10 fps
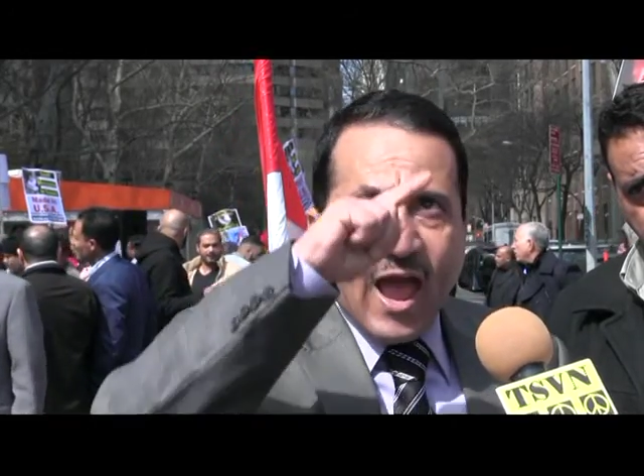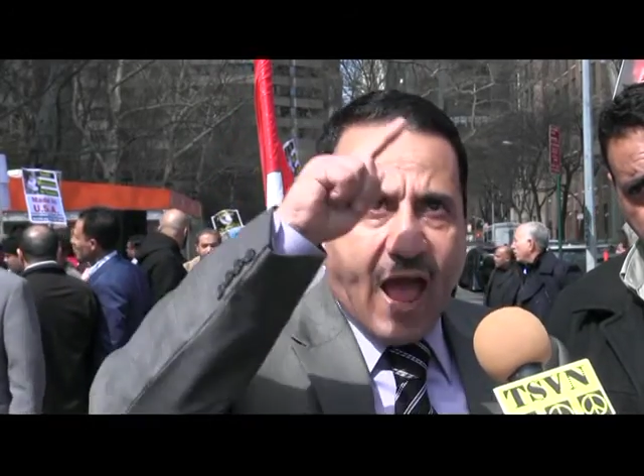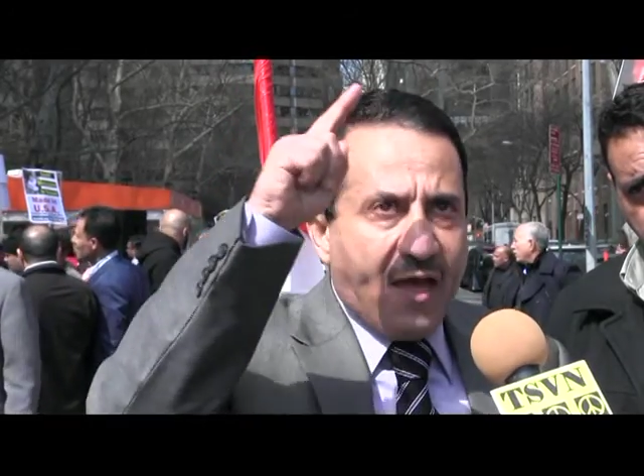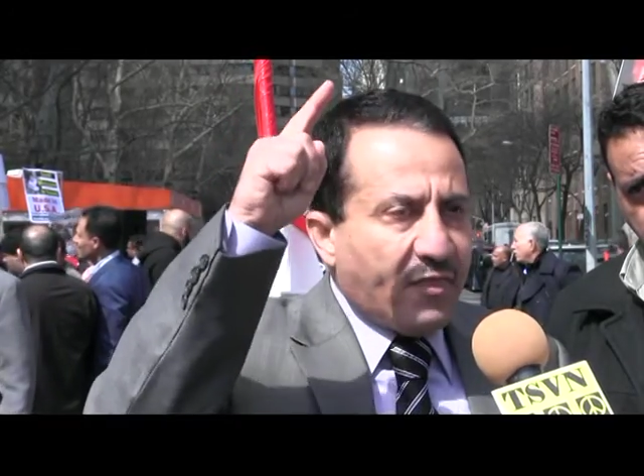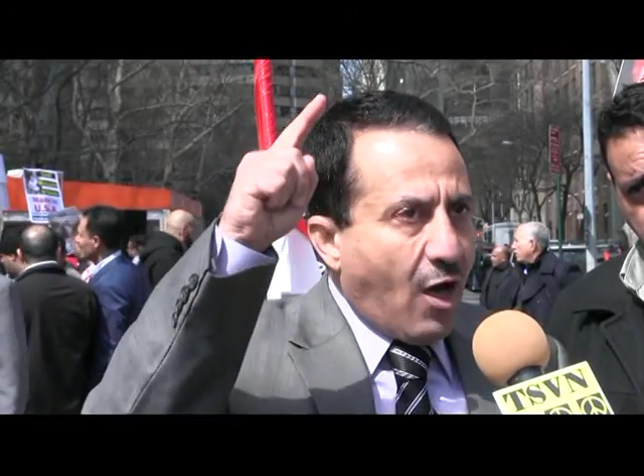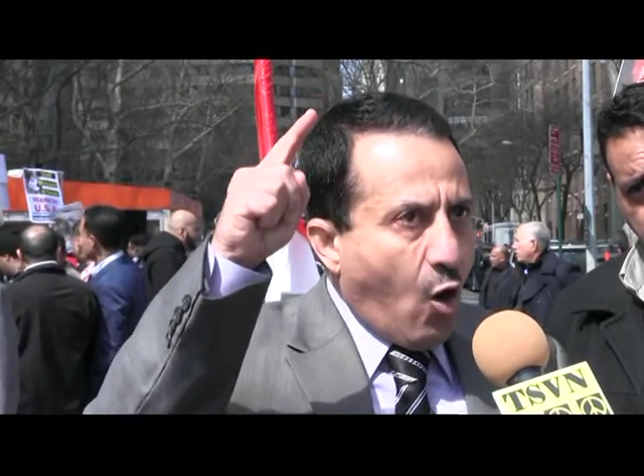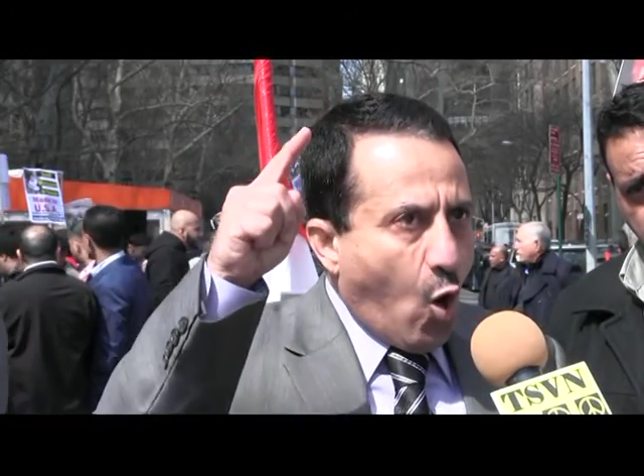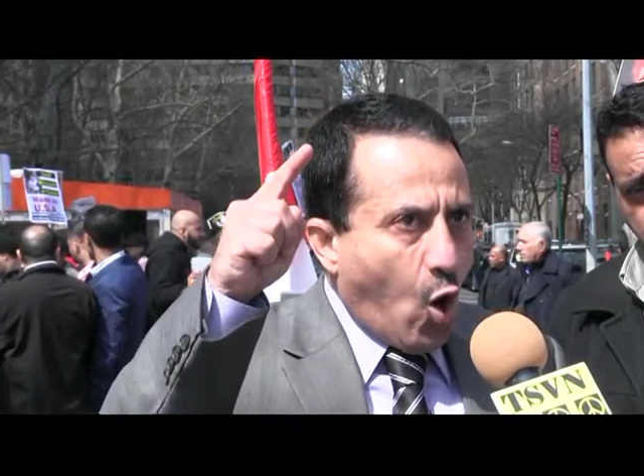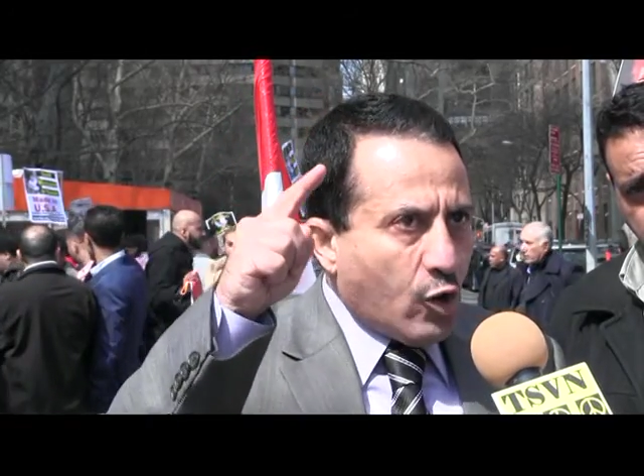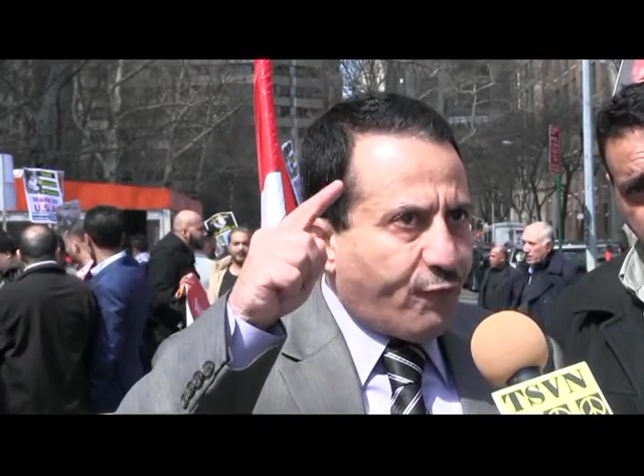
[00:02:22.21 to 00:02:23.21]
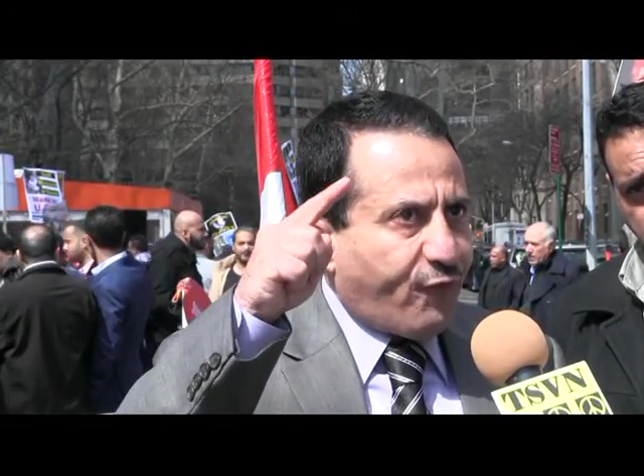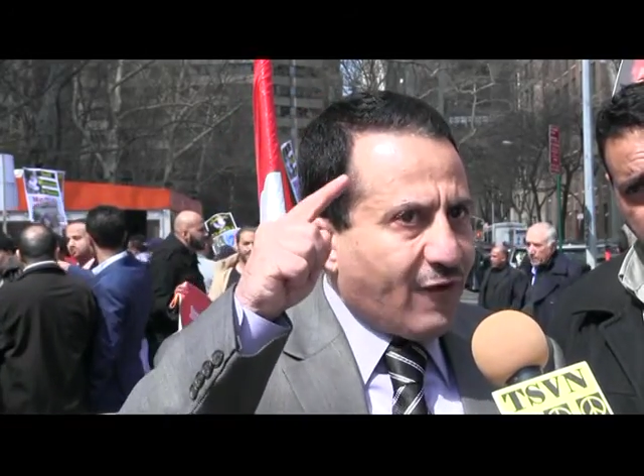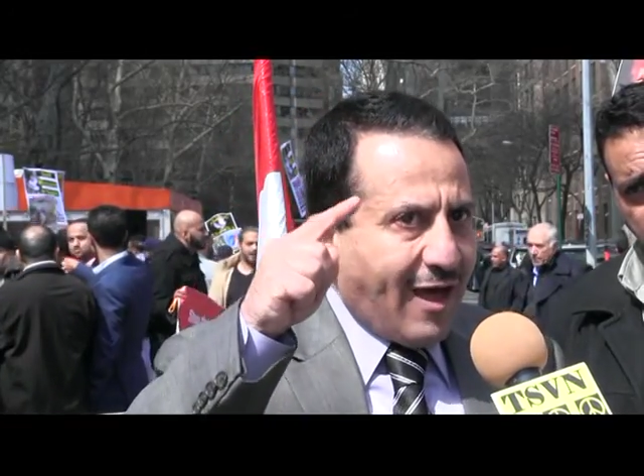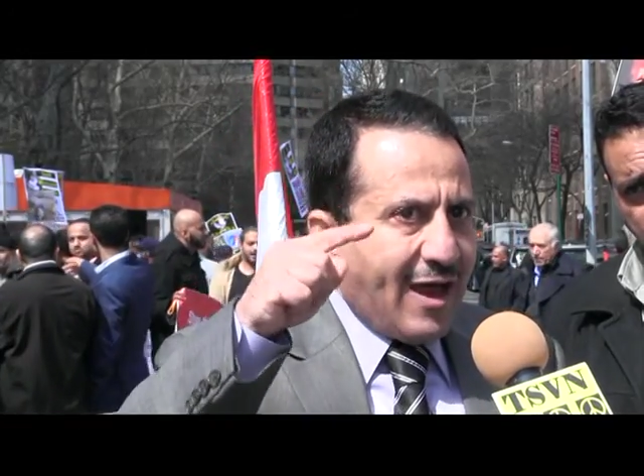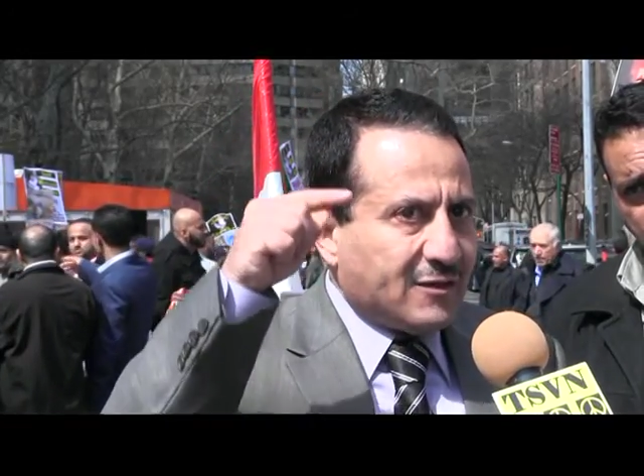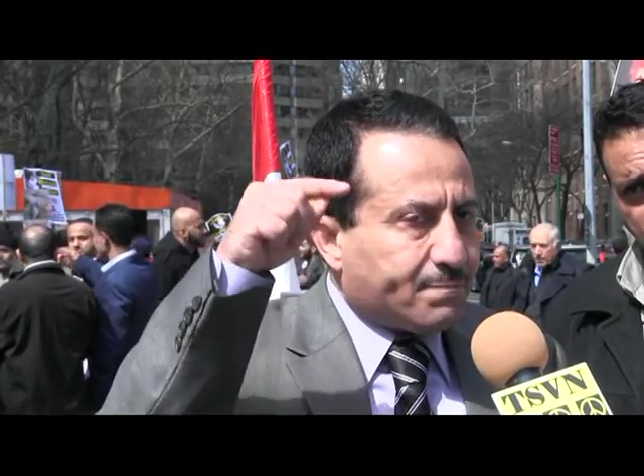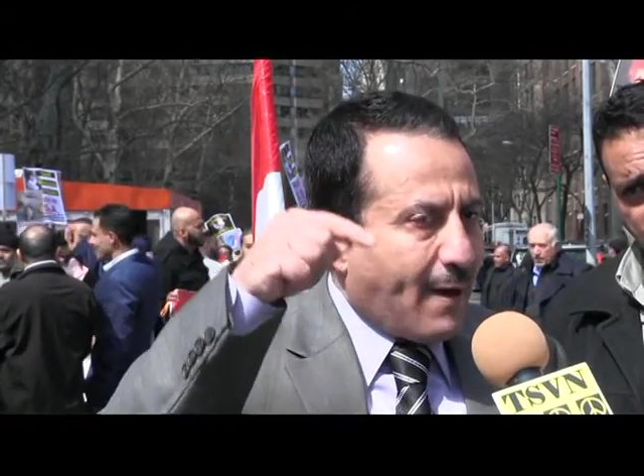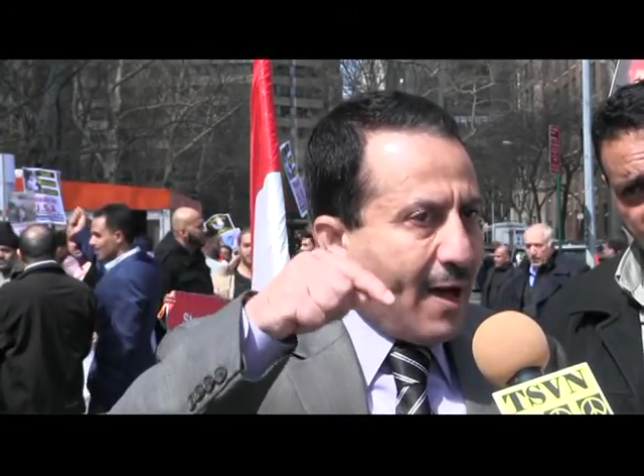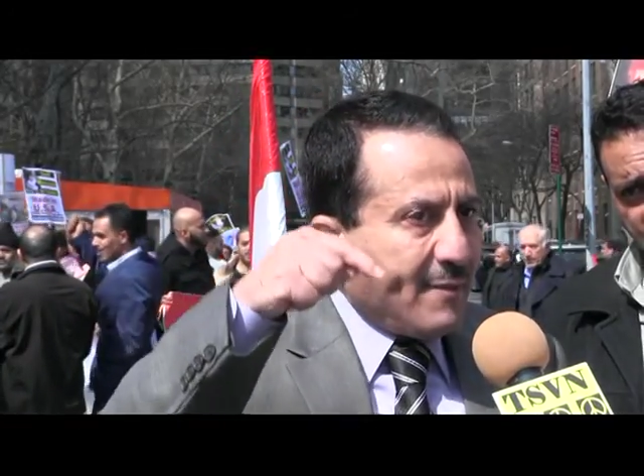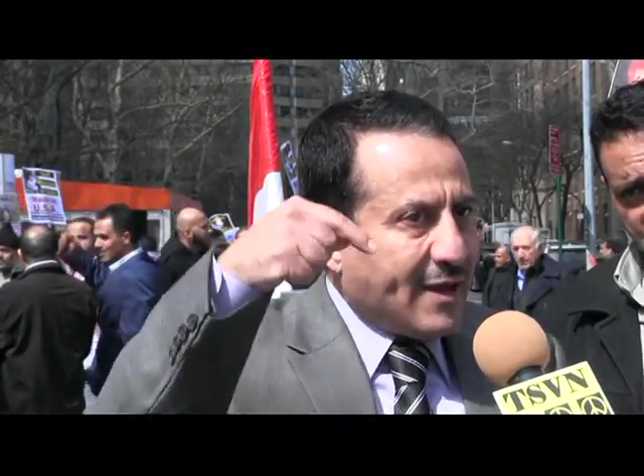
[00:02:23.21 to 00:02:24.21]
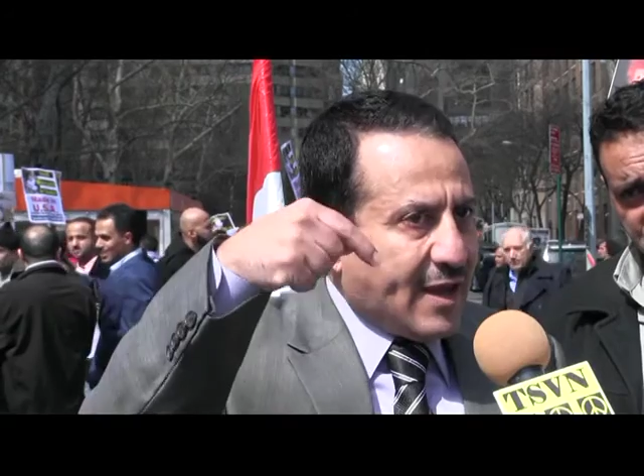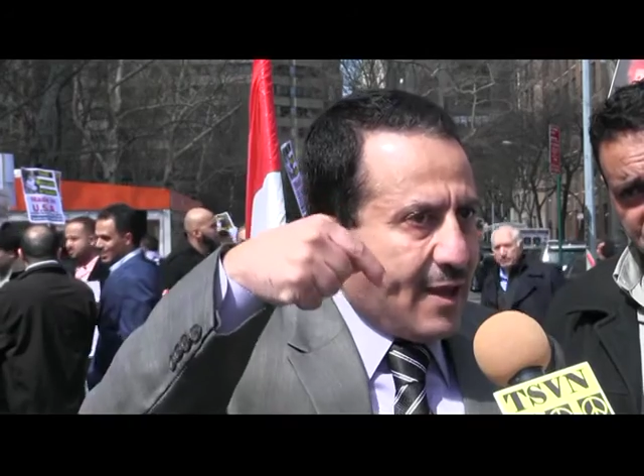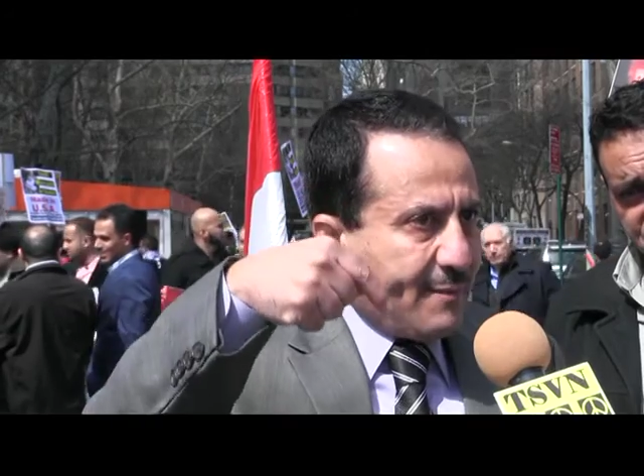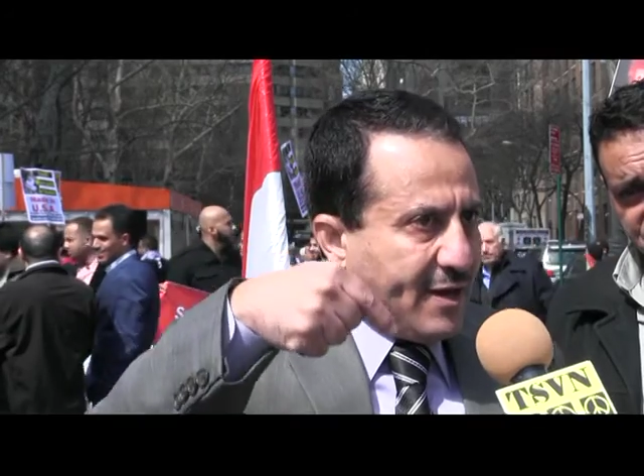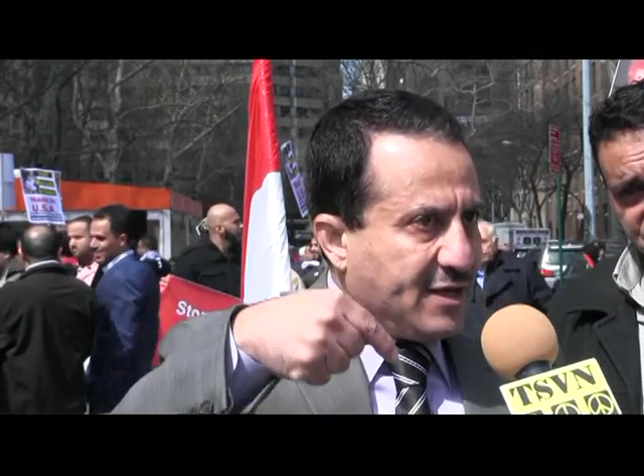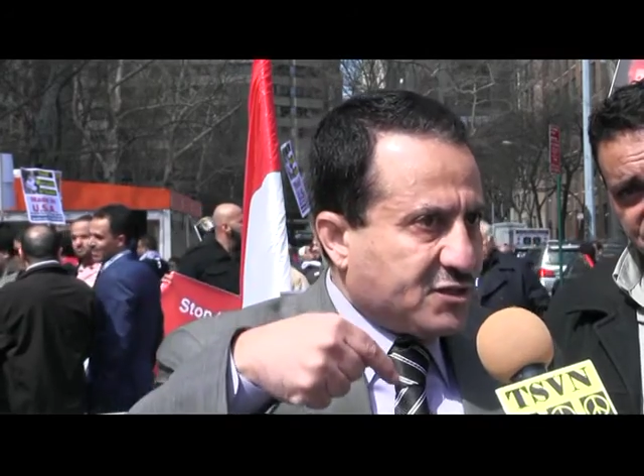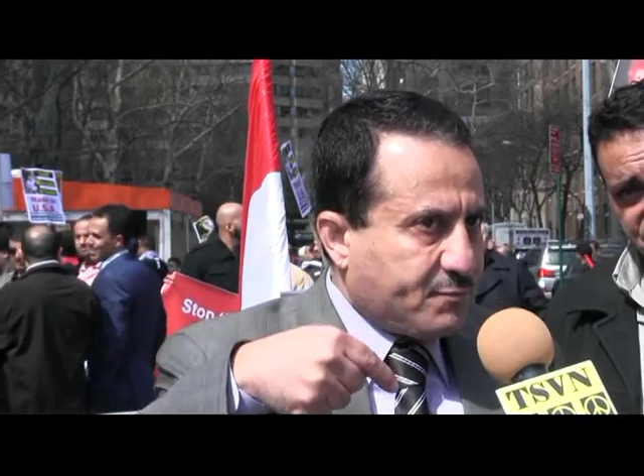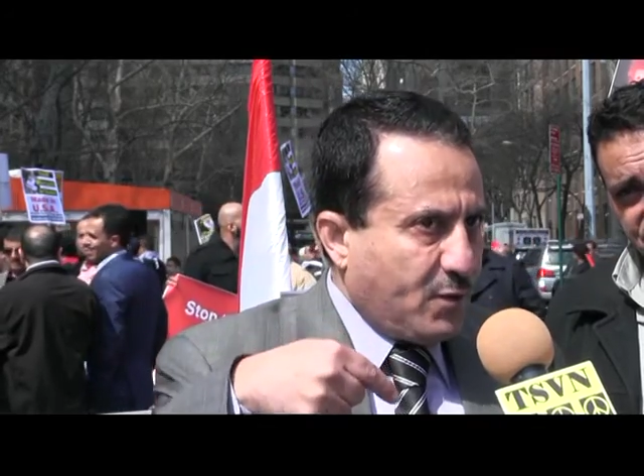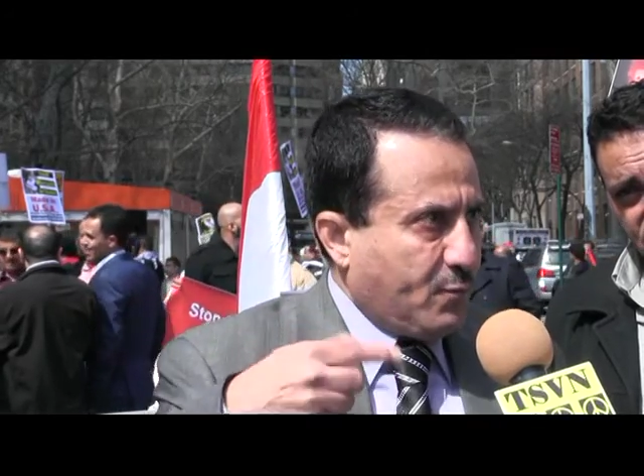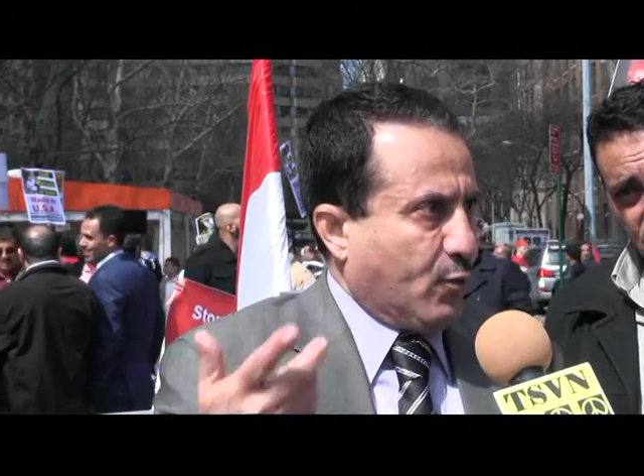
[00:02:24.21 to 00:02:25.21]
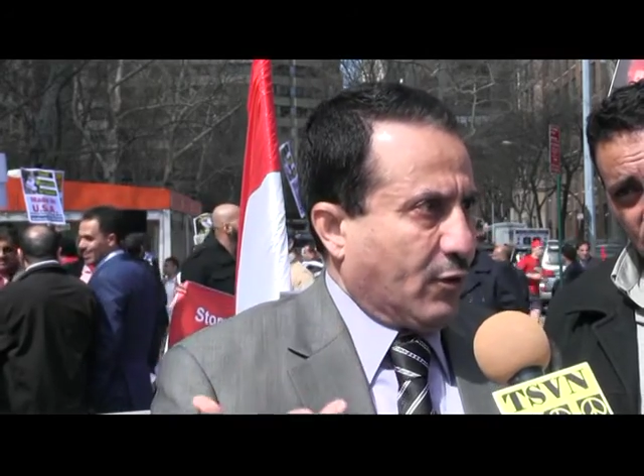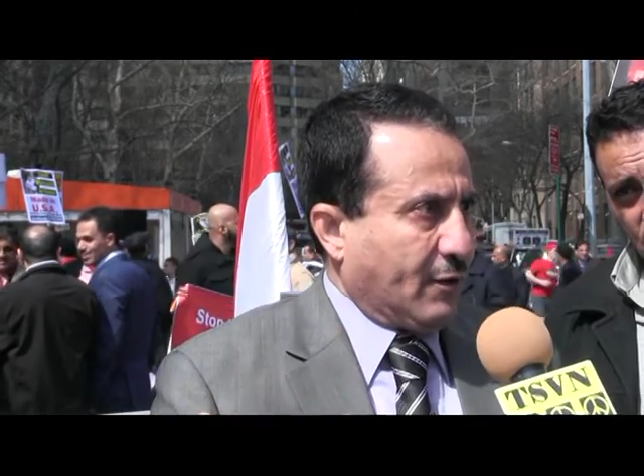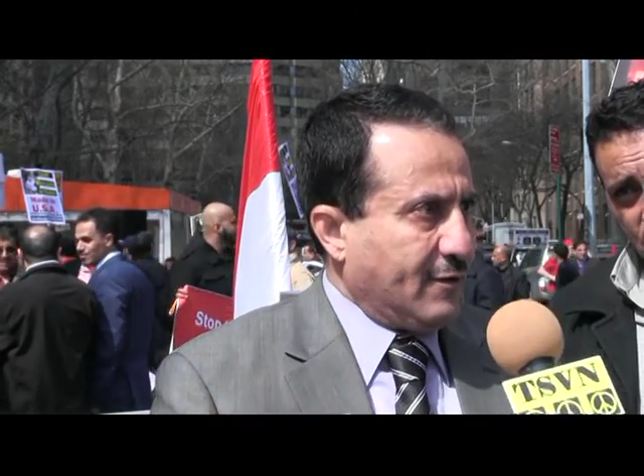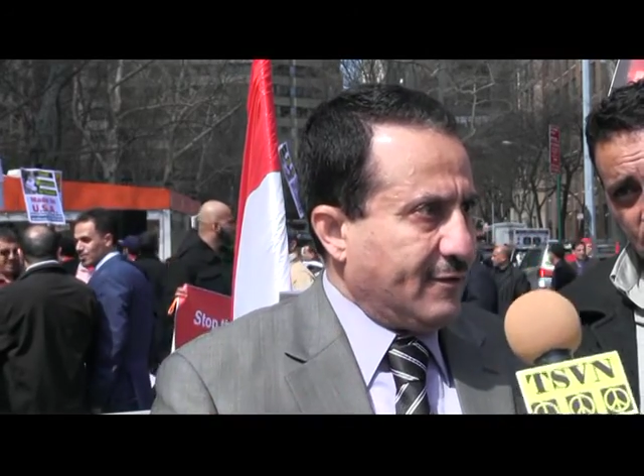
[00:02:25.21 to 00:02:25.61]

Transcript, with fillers: and the whole flight bombing Yemeni people.